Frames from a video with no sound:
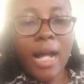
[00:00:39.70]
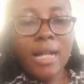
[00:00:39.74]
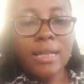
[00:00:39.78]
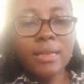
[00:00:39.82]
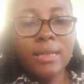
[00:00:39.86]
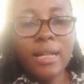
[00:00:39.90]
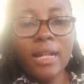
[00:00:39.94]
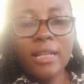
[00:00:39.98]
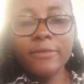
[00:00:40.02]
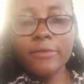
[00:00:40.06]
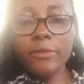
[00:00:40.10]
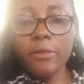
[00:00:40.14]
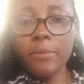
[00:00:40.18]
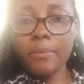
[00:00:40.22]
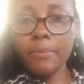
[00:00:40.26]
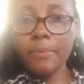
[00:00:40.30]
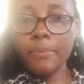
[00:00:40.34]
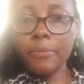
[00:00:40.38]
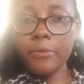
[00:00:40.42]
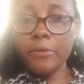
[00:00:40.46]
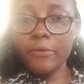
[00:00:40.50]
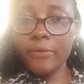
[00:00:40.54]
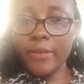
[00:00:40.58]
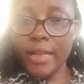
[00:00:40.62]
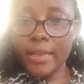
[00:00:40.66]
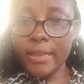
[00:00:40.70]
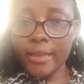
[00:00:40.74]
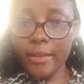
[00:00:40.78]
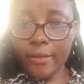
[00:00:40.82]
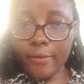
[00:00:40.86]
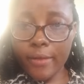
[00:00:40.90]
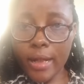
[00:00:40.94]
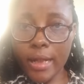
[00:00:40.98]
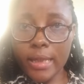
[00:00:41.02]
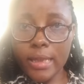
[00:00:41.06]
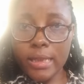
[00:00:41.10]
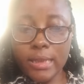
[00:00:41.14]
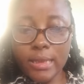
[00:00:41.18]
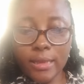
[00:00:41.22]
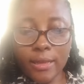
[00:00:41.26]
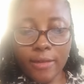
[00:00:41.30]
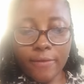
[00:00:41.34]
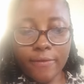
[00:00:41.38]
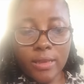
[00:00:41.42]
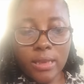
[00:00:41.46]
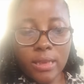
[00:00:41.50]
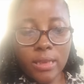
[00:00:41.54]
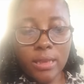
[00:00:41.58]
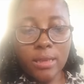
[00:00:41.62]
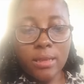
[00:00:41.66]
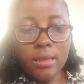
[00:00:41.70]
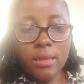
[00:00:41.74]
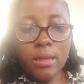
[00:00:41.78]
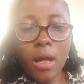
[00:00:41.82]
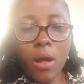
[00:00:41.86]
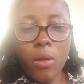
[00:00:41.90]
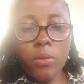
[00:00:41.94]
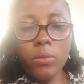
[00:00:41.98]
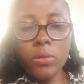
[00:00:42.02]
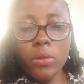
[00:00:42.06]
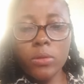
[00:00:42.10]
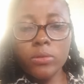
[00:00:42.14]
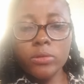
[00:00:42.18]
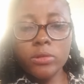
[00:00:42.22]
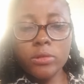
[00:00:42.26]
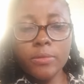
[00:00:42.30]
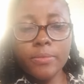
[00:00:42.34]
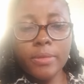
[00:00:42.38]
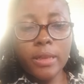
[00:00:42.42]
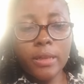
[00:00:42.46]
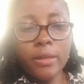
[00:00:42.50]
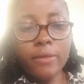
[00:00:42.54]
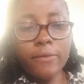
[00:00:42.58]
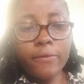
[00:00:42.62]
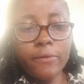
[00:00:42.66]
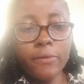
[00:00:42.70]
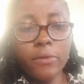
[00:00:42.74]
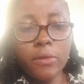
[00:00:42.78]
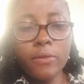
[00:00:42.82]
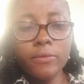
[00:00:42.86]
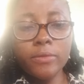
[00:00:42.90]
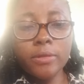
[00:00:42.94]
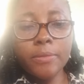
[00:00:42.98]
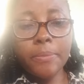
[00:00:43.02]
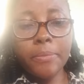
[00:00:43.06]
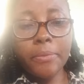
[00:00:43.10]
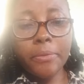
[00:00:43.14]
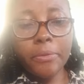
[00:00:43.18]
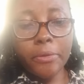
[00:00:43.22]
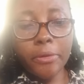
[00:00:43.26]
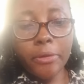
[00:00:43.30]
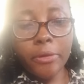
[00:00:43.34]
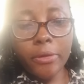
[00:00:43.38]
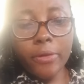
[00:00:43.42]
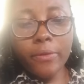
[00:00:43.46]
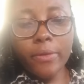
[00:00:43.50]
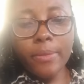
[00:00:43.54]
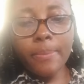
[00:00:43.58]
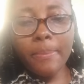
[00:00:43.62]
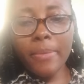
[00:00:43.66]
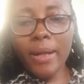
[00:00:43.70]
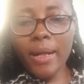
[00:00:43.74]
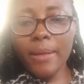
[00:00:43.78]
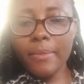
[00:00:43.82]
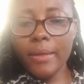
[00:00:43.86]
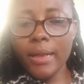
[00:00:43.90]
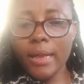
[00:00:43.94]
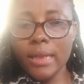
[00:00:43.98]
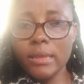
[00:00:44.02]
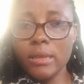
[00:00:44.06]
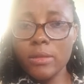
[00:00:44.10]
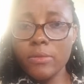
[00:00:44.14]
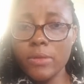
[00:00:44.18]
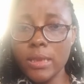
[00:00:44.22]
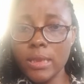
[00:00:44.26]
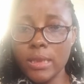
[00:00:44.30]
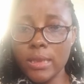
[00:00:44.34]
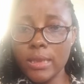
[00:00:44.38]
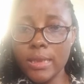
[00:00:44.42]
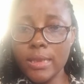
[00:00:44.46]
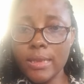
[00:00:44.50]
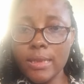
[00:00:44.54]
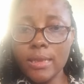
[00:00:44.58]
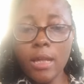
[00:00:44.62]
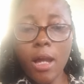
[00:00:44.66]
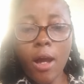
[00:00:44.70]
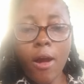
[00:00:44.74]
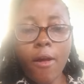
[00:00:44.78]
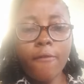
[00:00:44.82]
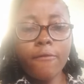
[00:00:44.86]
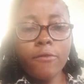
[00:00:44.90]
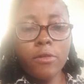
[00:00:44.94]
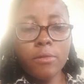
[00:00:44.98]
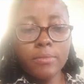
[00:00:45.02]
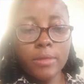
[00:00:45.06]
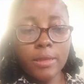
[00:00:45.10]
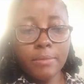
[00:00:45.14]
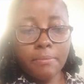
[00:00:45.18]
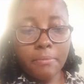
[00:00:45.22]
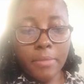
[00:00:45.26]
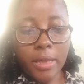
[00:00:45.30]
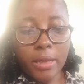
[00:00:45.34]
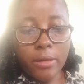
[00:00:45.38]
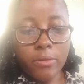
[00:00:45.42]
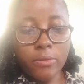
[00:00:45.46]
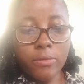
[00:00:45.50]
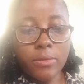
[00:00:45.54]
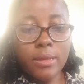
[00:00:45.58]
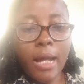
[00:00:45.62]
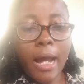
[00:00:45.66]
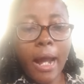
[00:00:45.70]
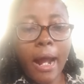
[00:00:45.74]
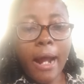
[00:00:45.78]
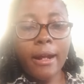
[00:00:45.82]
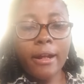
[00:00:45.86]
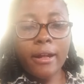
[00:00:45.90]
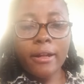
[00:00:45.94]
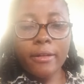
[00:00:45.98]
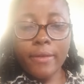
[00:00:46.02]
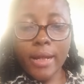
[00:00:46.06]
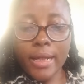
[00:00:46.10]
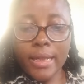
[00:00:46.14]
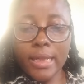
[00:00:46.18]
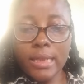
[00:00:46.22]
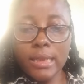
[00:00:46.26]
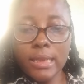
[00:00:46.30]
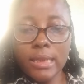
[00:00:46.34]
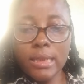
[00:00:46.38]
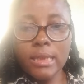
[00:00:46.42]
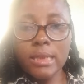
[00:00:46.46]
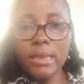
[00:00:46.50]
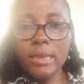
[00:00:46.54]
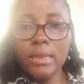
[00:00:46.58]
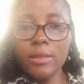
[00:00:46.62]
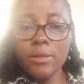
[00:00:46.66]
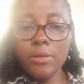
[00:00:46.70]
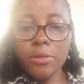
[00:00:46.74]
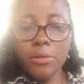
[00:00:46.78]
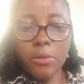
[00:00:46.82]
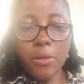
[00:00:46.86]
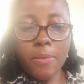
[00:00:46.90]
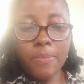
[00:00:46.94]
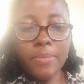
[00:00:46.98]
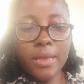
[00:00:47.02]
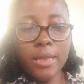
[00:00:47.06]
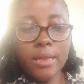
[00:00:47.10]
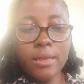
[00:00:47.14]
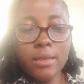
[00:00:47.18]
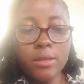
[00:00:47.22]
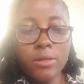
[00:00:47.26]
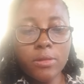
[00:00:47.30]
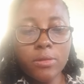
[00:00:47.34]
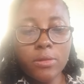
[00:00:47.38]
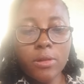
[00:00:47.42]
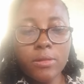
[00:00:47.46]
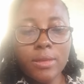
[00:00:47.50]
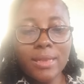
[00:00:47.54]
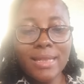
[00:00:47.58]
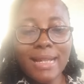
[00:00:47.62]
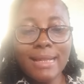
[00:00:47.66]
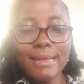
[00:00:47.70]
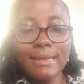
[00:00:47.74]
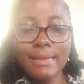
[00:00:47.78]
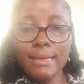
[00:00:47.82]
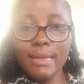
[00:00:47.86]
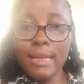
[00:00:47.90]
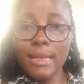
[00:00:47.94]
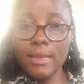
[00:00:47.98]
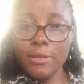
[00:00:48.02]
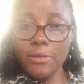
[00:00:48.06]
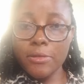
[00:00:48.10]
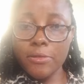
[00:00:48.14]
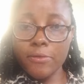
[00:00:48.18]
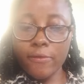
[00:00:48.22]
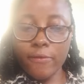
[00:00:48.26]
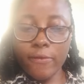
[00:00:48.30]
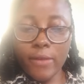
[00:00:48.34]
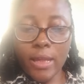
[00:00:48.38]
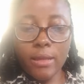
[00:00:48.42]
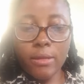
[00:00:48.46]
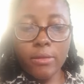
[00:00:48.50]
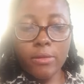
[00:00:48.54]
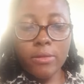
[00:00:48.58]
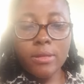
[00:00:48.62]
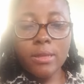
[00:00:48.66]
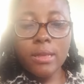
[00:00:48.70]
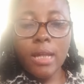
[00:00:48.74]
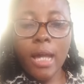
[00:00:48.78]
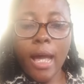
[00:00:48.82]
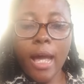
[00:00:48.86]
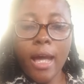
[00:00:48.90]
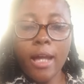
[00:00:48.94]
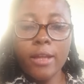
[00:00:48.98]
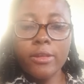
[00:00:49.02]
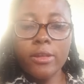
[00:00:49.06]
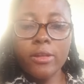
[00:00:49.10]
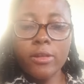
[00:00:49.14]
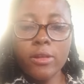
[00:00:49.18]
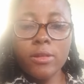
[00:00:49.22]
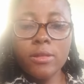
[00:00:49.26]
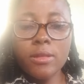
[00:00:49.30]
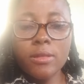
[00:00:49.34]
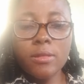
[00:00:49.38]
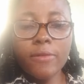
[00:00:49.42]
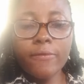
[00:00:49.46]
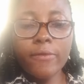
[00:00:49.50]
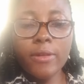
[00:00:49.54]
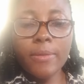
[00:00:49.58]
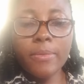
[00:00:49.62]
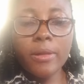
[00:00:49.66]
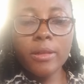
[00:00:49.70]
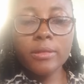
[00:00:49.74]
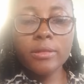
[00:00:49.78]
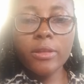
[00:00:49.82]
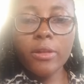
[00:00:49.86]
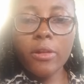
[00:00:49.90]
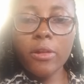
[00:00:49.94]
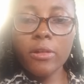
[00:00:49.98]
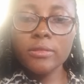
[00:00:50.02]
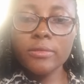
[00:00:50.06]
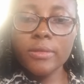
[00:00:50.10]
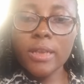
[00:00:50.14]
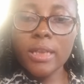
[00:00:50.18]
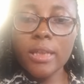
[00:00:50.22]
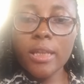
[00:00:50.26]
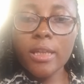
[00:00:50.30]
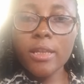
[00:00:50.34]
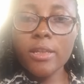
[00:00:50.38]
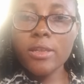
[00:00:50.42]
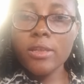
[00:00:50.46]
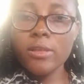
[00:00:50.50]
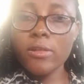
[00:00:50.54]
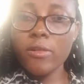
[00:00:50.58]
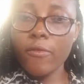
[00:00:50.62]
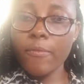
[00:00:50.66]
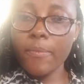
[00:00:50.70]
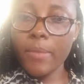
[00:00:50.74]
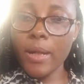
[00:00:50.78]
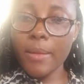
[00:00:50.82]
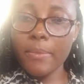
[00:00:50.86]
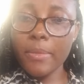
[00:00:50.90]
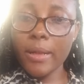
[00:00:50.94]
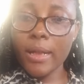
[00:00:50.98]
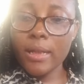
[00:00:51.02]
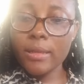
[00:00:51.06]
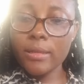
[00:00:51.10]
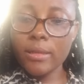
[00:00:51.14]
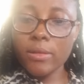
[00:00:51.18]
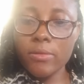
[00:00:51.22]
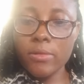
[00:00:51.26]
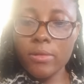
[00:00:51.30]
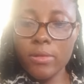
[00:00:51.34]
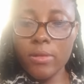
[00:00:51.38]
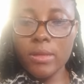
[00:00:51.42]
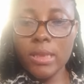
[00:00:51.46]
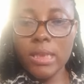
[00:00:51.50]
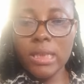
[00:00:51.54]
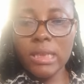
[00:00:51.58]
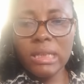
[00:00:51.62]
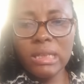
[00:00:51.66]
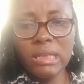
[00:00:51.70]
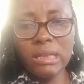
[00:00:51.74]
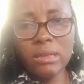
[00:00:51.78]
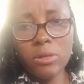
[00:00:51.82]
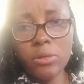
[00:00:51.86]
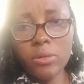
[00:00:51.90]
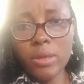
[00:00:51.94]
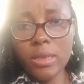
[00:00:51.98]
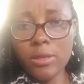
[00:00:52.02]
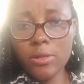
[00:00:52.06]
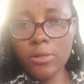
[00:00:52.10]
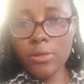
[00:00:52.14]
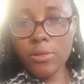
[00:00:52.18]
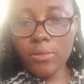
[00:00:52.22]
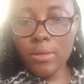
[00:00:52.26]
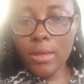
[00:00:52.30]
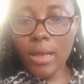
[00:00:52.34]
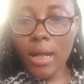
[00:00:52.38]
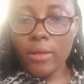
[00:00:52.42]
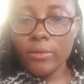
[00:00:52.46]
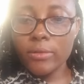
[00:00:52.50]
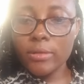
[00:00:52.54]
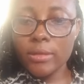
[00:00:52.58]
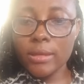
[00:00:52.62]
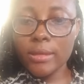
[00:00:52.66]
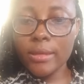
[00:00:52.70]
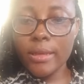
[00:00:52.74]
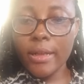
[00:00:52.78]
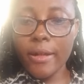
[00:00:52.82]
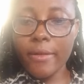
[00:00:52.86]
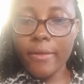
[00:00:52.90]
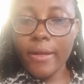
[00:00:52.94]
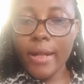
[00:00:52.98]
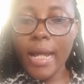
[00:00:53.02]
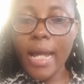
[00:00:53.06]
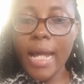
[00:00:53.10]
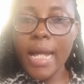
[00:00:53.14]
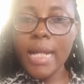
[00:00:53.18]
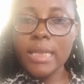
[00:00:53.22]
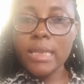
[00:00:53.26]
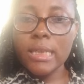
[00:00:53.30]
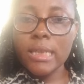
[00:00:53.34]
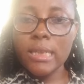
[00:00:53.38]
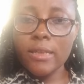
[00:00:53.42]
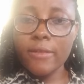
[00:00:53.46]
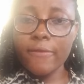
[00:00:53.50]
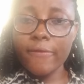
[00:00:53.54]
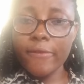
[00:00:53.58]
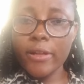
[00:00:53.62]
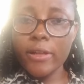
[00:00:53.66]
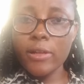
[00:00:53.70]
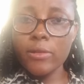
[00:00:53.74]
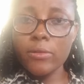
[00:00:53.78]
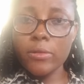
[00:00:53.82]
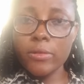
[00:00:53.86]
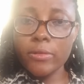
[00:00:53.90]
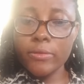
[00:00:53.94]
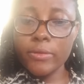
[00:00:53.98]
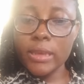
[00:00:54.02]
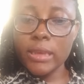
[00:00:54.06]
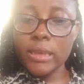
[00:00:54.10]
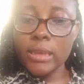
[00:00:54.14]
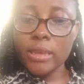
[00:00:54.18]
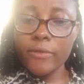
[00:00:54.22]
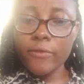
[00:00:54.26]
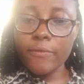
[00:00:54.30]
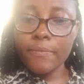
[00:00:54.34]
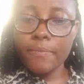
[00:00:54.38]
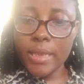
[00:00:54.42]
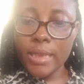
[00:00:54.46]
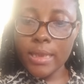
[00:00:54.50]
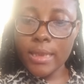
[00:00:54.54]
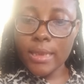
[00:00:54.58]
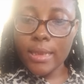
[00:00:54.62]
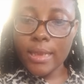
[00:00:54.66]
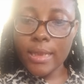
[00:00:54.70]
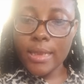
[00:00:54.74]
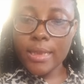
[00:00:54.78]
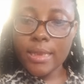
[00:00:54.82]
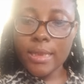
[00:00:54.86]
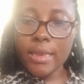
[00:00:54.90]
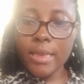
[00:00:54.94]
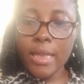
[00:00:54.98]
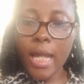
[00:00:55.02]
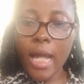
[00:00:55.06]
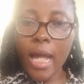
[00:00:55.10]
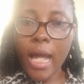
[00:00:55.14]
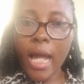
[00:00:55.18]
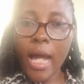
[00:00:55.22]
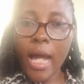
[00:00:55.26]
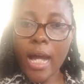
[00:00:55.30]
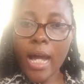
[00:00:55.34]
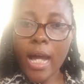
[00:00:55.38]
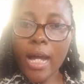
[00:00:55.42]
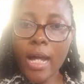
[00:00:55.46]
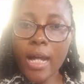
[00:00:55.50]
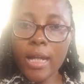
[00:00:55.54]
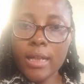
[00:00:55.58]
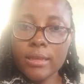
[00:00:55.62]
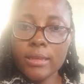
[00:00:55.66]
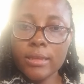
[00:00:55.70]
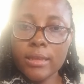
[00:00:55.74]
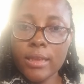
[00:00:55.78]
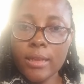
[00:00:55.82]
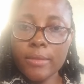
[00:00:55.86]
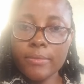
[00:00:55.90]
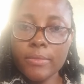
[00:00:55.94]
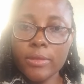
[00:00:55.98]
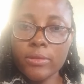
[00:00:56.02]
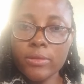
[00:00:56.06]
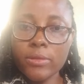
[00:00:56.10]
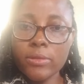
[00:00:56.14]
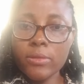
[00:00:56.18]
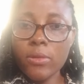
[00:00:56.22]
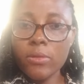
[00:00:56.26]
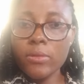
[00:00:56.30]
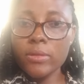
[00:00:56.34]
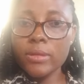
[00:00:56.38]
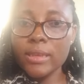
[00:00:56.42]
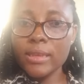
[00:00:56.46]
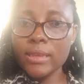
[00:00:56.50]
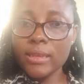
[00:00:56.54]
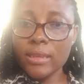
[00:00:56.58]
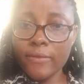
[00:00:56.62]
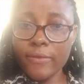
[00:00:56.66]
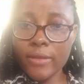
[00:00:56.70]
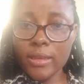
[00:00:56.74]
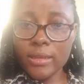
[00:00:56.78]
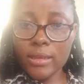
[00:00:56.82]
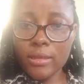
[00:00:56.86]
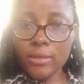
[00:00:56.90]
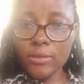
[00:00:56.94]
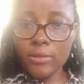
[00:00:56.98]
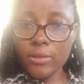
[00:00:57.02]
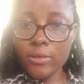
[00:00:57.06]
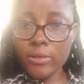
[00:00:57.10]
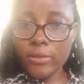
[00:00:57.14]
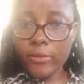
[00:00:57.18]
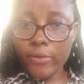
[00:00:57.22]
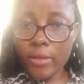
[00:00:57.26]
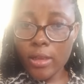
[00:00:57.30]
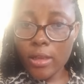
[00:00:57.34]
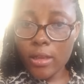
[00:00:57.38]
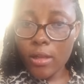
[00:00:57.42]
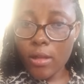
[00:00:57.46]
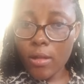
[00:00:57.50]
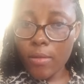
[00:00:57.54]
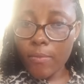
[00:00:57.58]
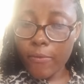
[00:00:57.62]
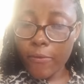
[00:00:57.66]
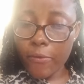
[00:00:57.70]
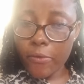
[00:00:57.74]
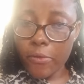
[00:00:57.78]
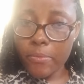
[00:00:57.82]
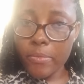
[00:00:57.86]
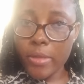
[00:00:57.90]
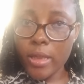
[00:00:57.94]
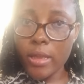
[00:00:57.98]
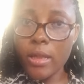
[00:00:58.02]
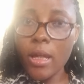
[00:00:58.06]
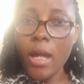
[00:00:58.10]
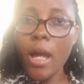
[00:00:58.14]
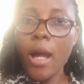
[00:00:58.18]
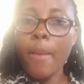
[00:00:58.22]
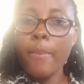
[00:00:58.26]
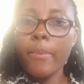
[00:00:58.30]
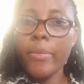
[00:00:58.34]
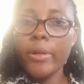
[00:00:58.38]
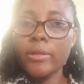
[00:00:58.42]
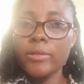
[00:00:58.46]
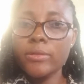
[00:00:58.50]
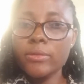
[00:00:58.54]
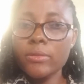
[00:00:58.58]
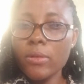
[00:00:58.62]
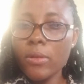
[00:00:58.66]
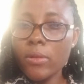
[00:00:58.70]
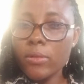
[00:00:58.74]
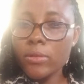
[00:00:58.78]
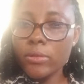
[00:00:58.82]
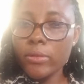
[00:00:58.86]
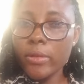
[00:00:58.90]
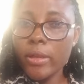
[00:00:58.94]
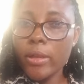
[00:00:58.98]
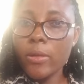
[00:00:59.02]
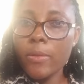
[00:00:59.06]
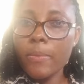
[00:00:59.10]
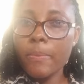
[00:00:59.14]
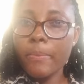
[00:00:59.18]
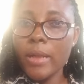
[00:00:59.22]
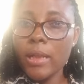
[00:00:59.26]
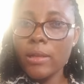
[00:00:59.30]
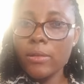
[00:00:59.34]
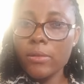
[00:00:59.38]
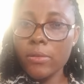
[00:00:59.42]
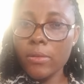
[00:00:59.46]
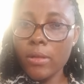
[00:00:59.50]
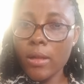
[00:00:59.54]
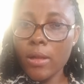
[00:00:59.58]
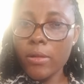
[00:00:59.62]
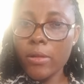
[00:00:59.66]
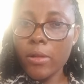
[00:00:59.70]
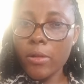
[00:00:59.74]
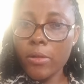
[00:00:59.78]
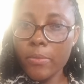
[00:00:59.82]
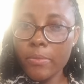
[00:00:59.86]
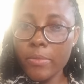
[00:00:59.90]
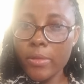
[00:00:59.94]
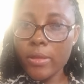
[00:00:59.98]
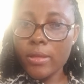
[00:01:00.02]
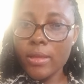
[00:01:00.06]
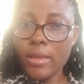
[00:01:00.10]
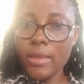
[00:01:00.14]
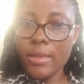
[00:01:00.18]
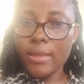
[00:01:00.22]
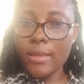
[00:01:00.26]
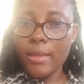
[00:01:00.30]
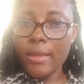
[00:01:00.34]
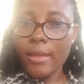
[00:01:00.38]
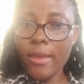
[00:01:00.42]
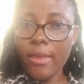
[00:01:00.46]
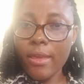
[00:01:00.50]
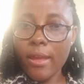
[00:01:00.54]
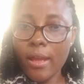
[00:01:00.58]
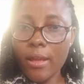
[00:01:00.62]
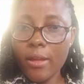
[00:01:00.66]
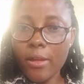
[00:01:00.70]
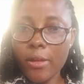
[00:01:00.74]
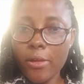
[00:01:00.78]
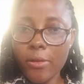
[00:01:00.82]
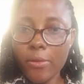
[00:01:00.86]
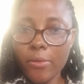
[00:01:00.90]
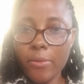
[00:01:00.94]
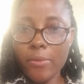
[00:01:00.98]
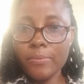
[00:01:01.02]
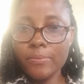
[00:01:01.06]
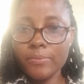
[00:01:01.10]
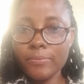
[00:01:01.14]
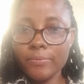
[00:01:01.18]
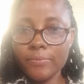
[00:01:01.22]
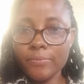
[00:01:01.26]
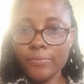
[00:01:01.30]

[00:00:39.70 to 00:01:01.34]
Aside from providing cracking services, I will also be involved in procuring palm kernel seeds from the mills, cracking the seeds to obtain the nuts, and selling to vendors. The cost of about 100 kg of palm kernel nuts is 22,000 naira. This is a very lucrative business, and it will not only serve as a source of income for me, but it will also help my local community. Thank you.